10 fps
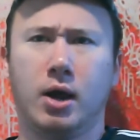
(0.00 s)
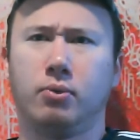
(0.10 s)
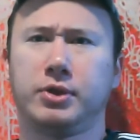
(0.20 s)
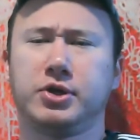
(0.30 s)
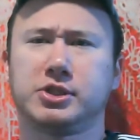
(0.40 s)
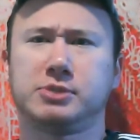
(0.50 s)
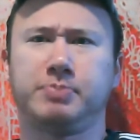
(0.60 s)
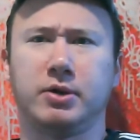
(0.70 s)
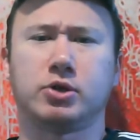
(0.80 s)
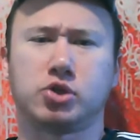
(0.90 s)
with your
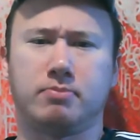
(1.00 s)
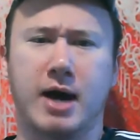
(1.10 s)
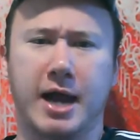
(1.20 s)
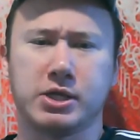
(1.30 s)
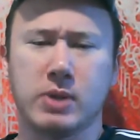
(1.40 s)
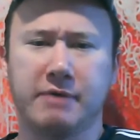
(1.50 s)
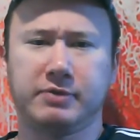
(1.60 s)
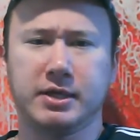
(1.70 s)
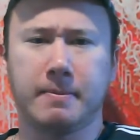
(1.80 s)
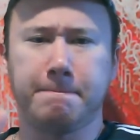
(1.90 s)
spiritual mind, you have
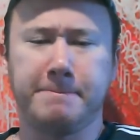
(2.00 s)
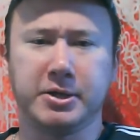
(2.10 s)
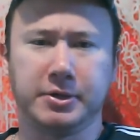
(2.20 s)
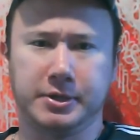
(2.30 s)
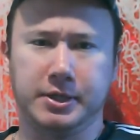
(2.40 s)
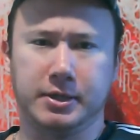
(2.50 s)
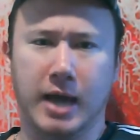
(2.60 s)
the ability,